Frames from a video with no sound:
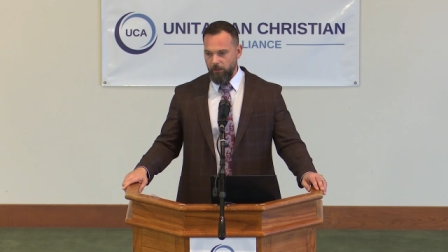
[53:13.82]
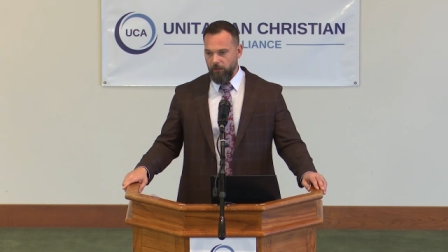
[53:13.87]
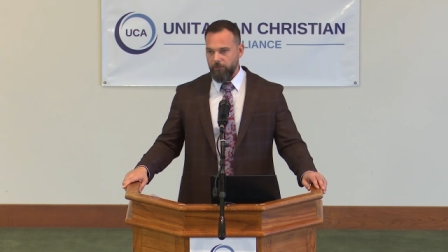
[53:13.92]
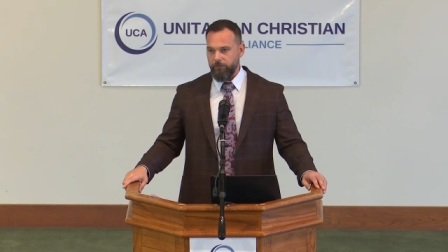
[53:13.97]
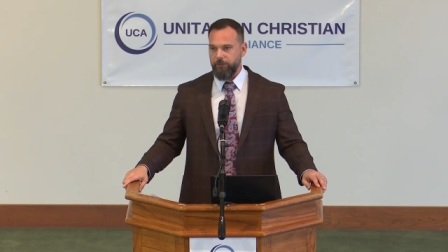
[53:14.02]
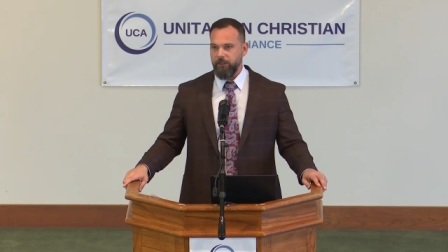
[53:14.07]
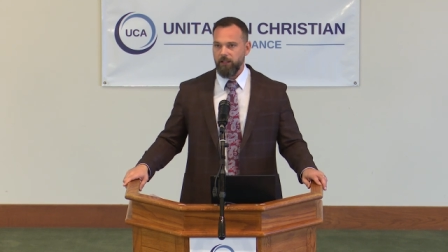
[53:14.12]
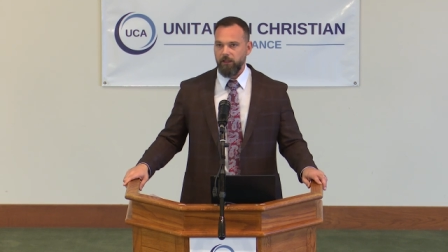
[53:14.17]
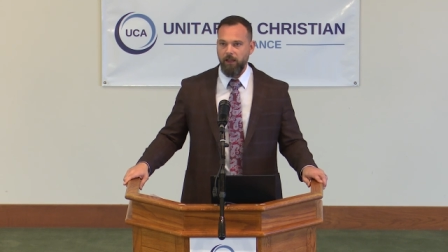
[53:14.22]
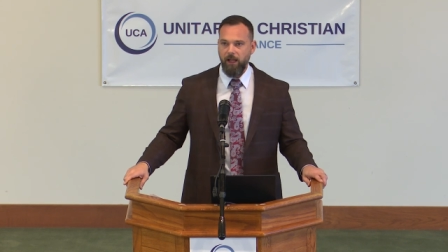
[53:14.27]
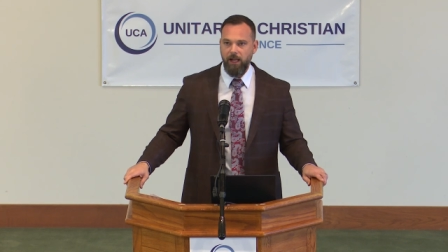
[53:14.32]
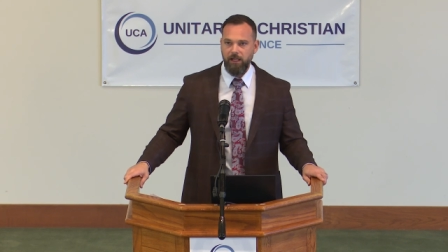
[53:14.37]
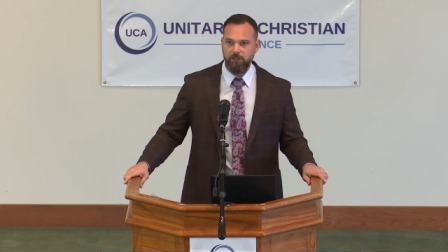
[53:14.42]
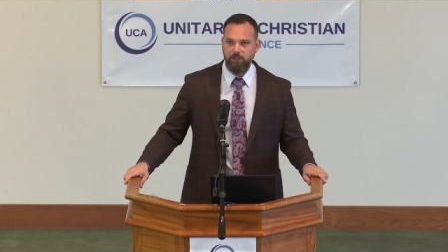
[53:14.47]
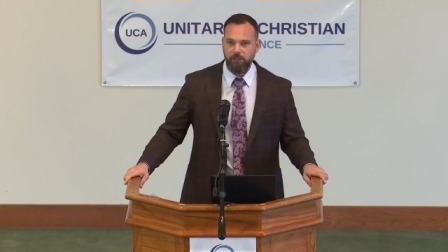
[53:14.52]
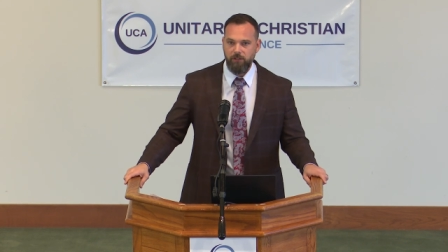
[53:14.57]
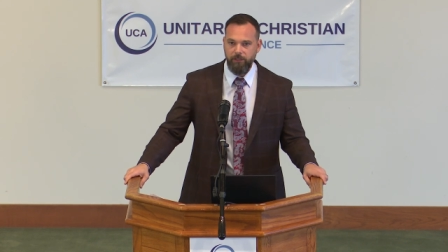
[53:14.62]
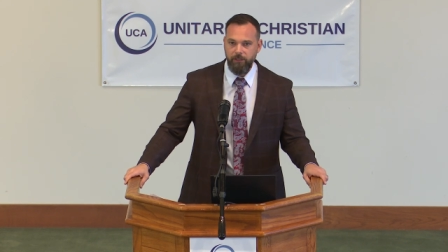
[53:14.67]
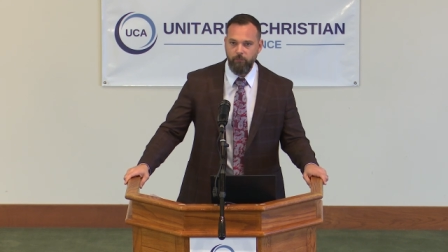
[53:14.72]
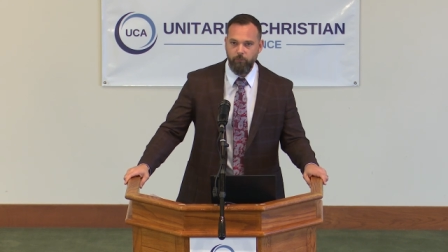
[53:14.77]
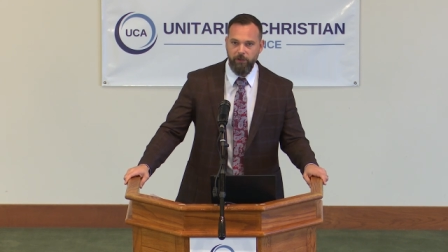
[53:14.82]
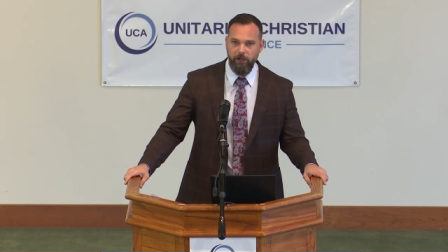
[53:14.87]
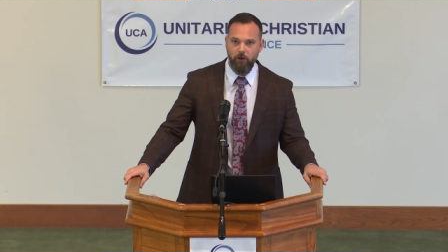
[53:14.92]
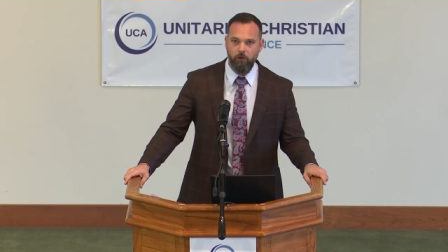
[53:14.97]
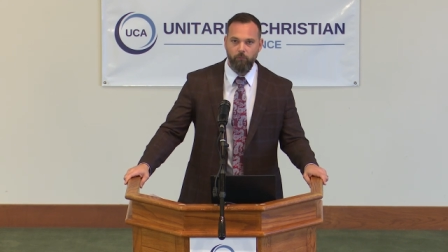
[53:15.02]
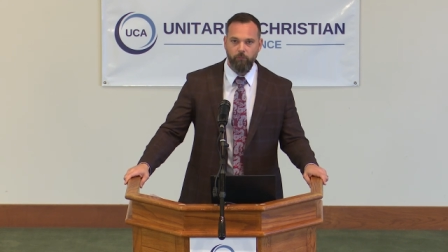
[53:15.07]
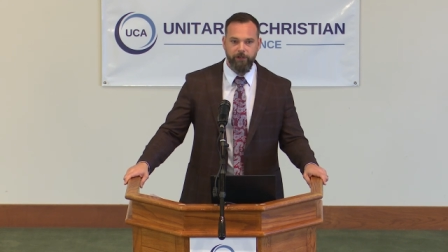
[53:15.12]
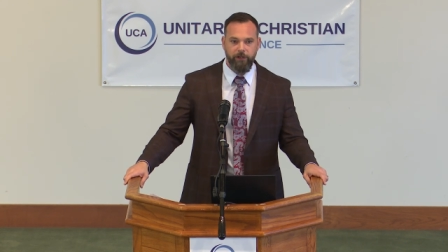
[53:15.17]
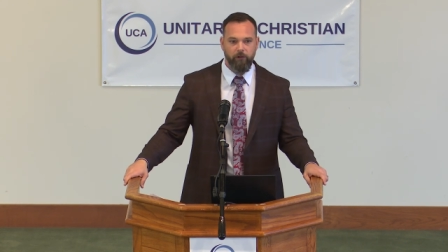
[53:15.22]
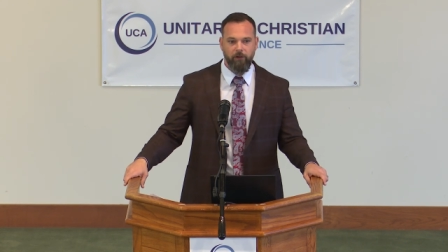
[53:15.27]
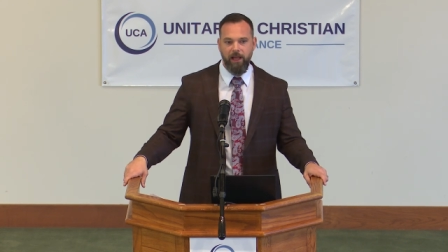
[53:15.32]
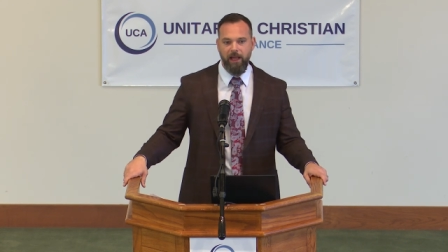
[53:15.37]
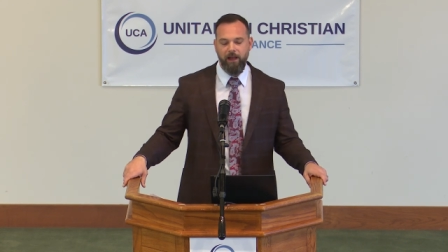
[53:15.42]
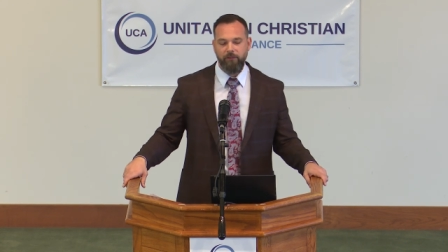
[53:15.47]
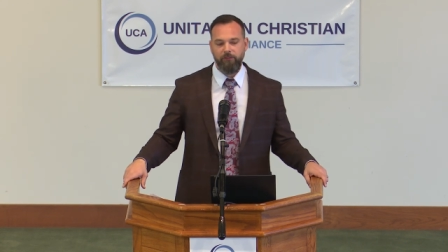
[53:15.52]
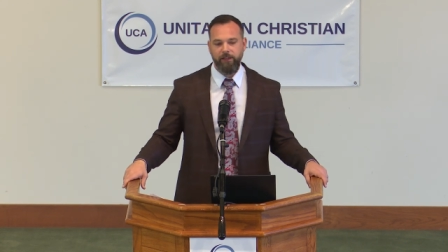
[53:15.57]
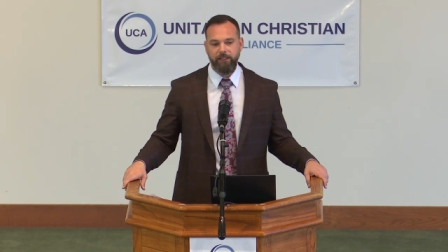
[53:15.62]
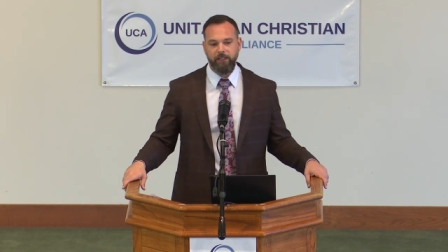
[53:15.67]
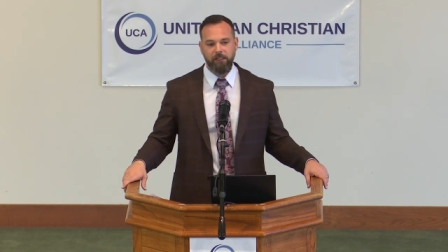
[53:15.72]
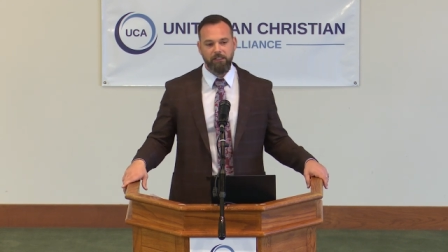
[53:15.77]
theologically, we don't, we don't
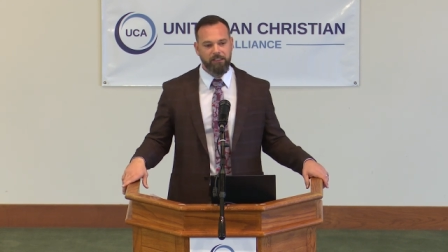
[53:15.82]
have like a